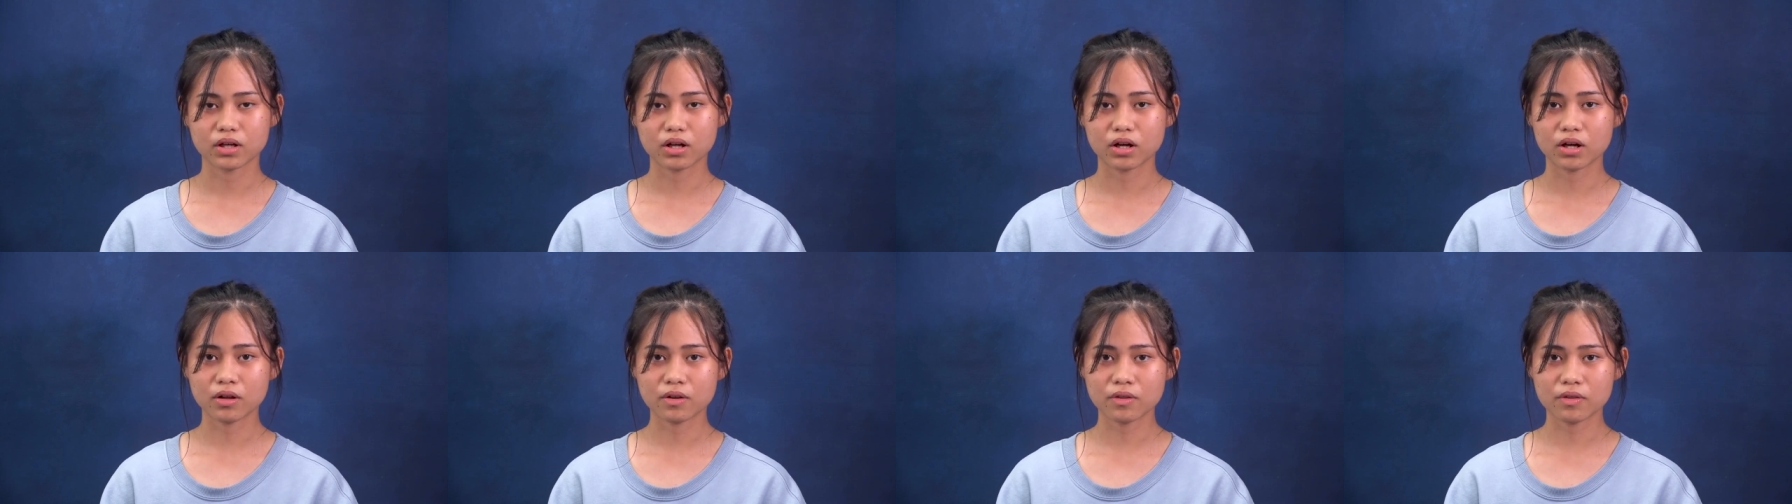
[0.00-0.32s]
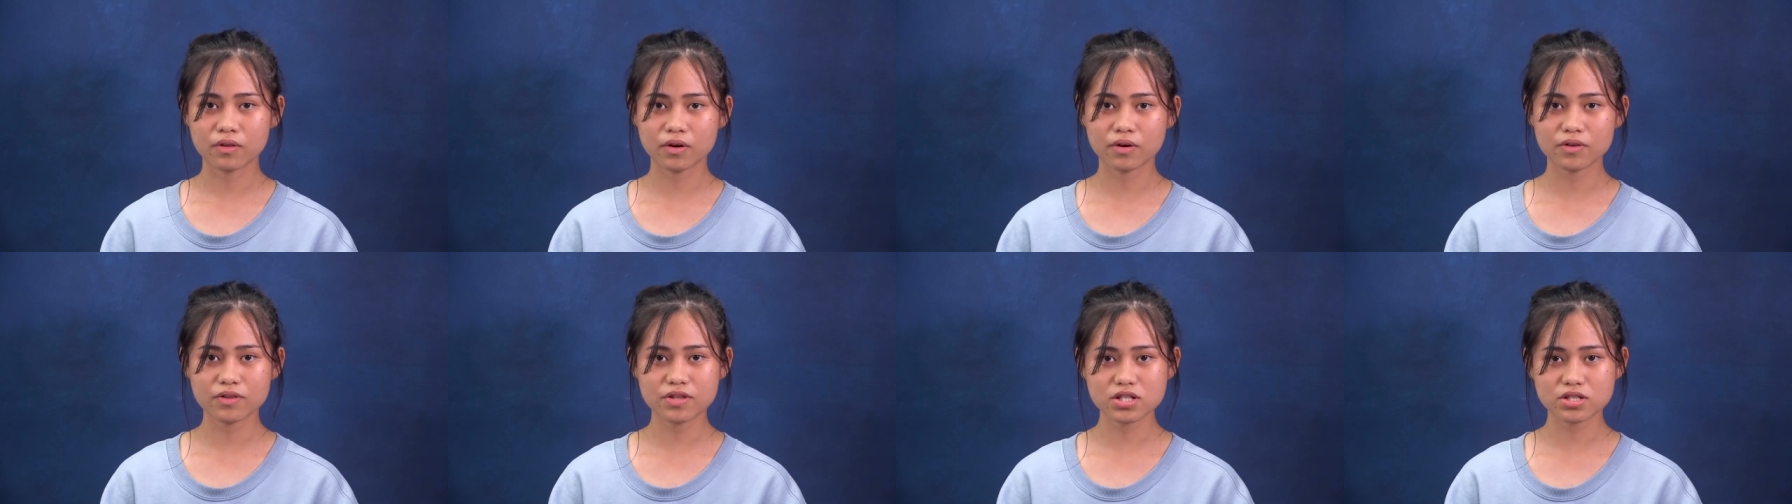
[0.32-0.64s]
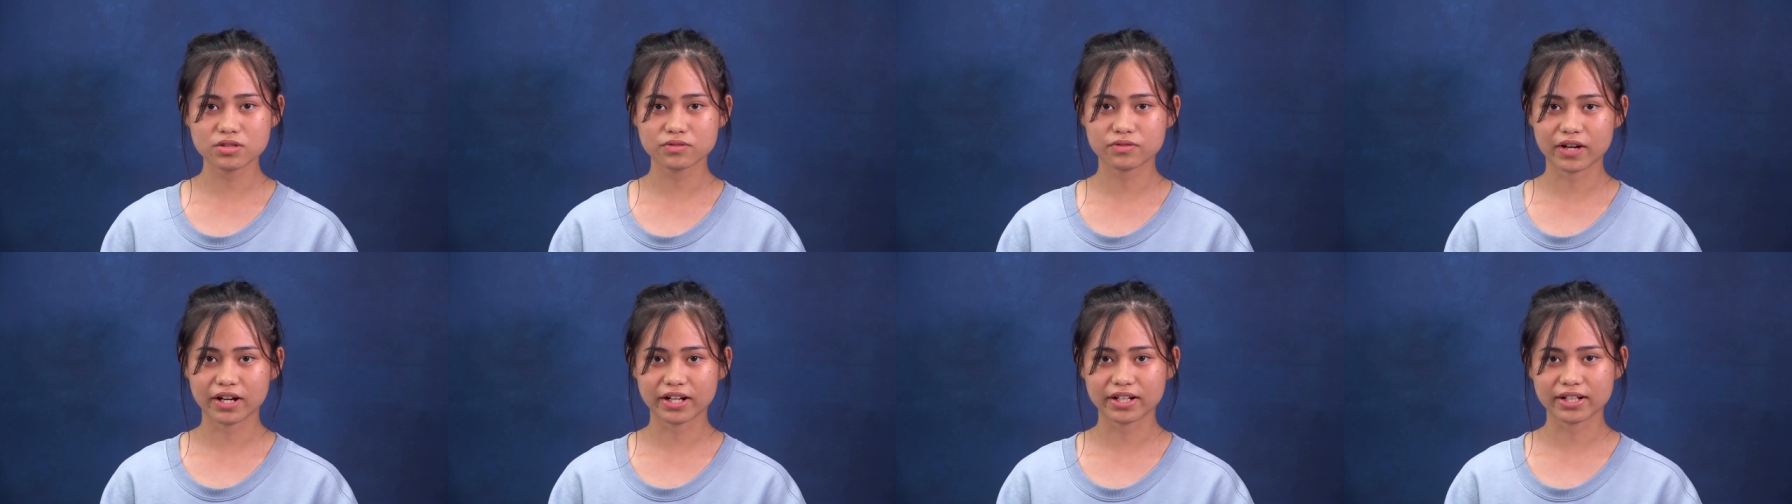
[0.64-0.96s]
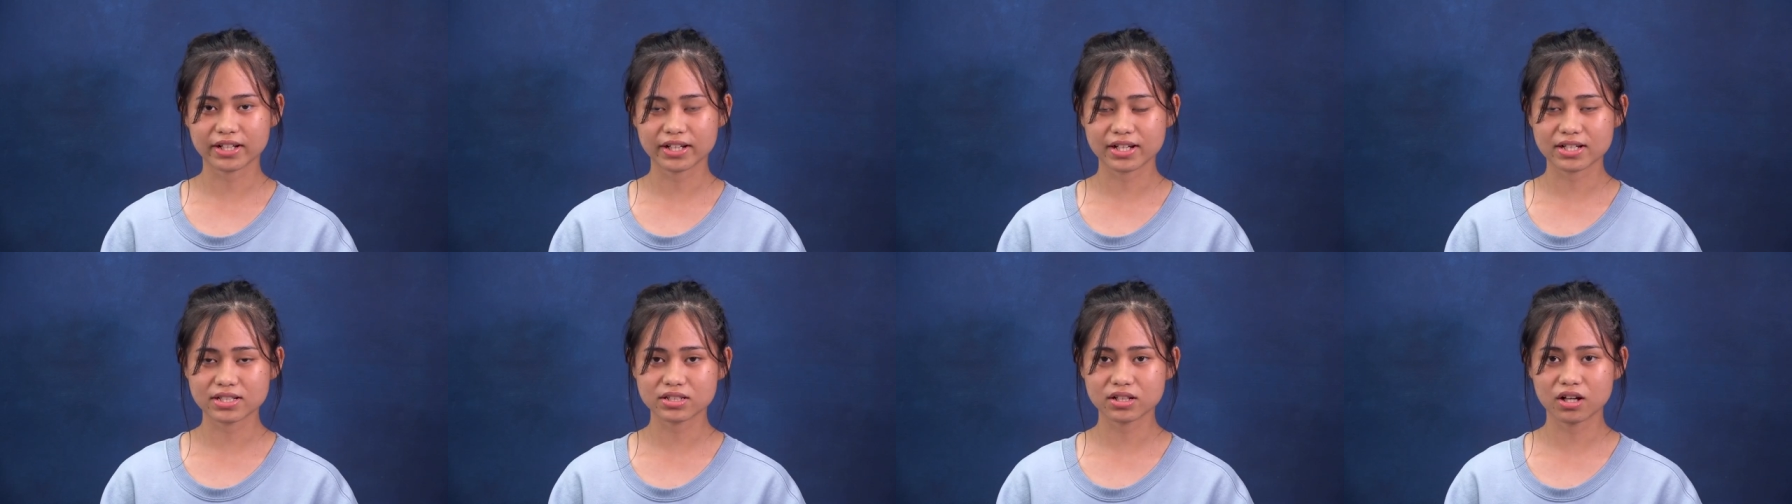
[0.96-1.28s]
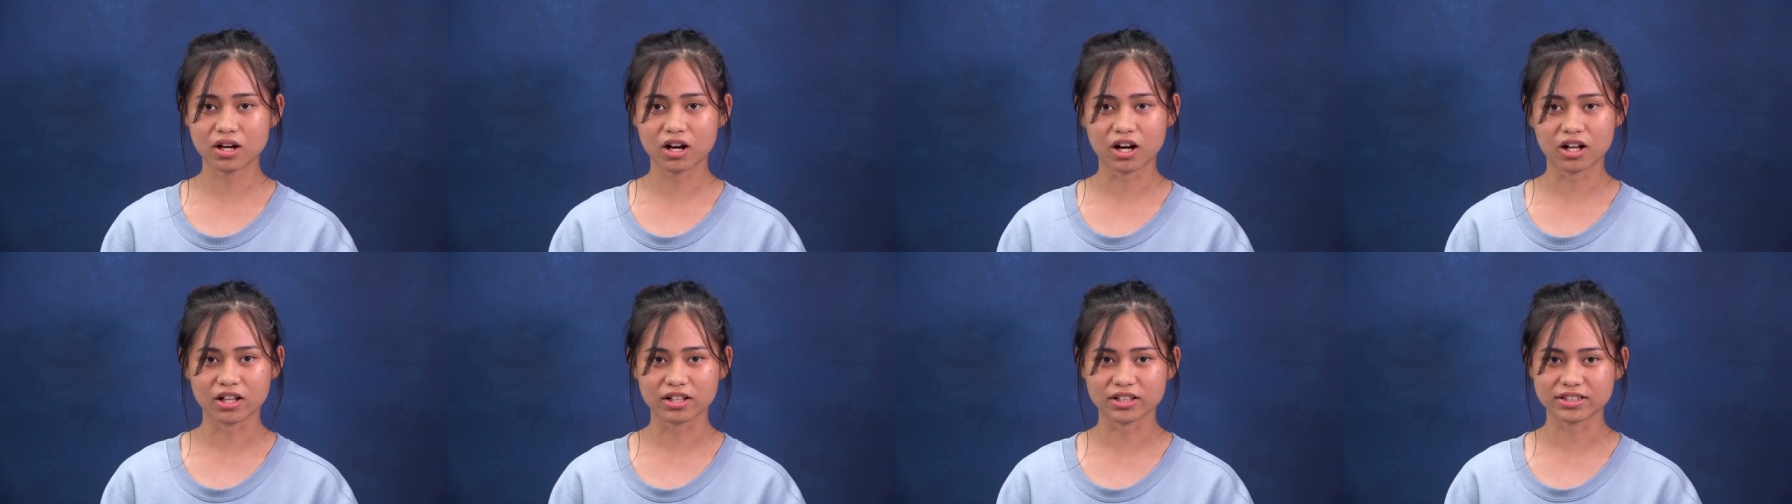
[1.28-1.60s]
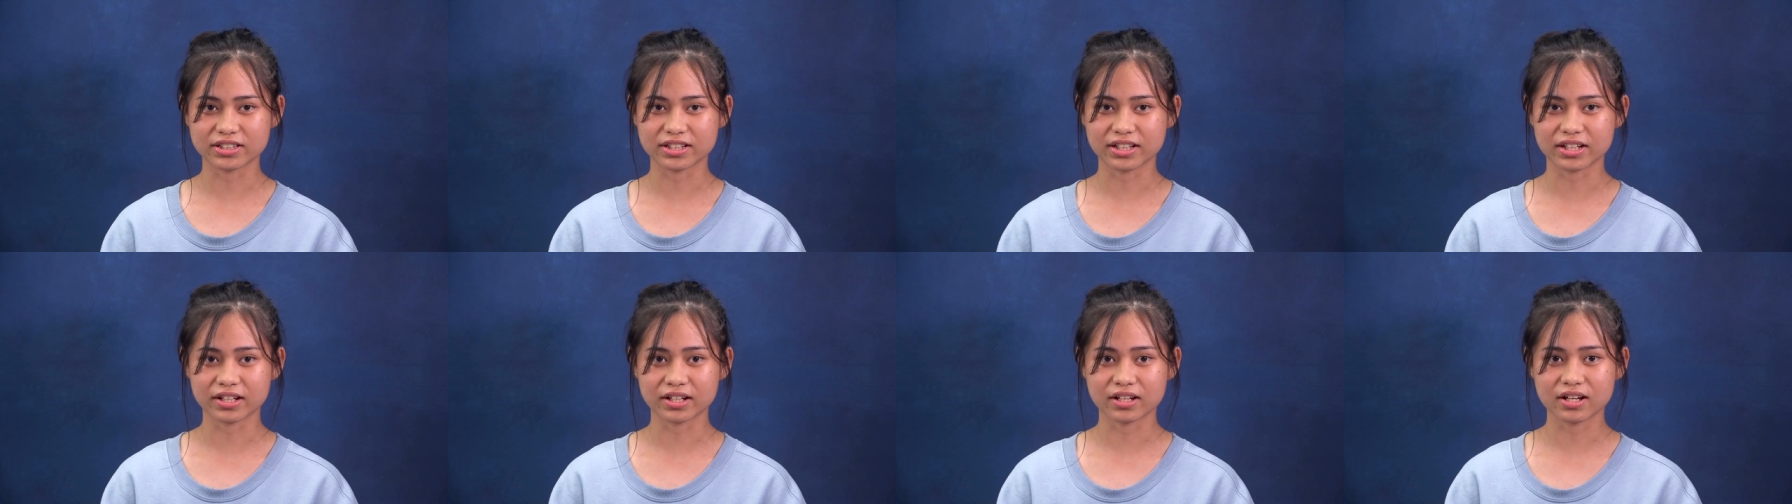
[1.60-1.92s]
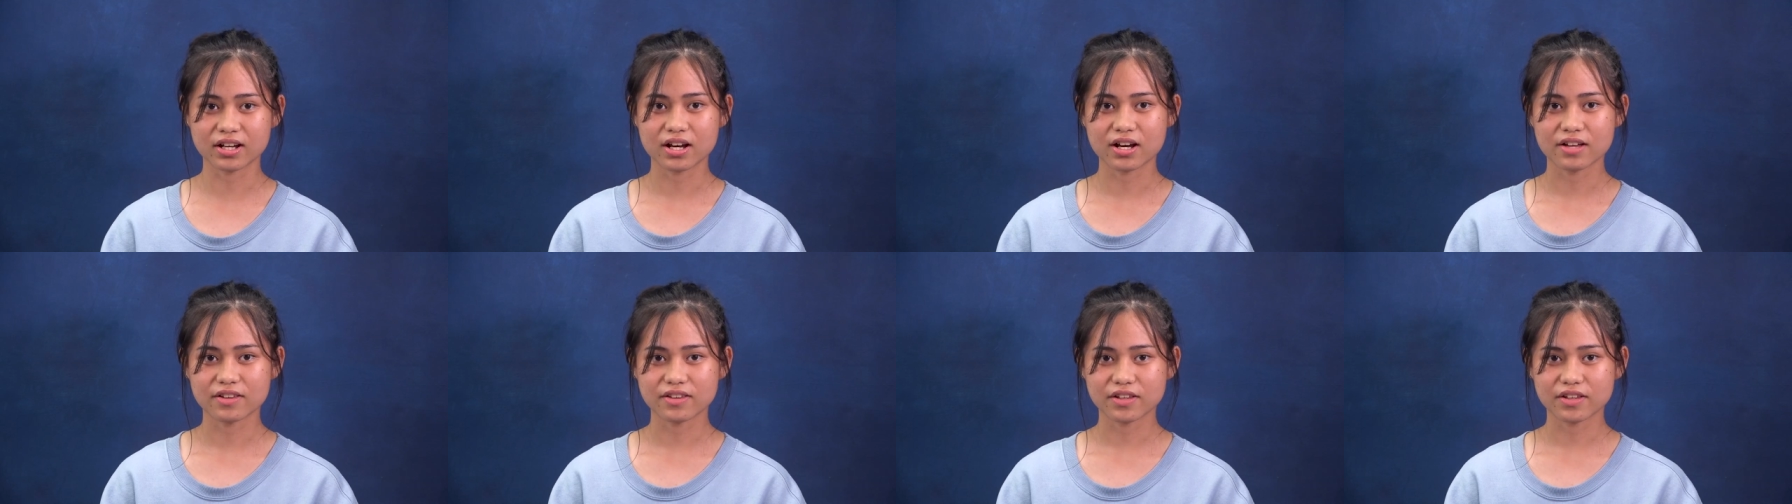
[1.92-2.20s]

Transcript: Although this Friday is a holiday,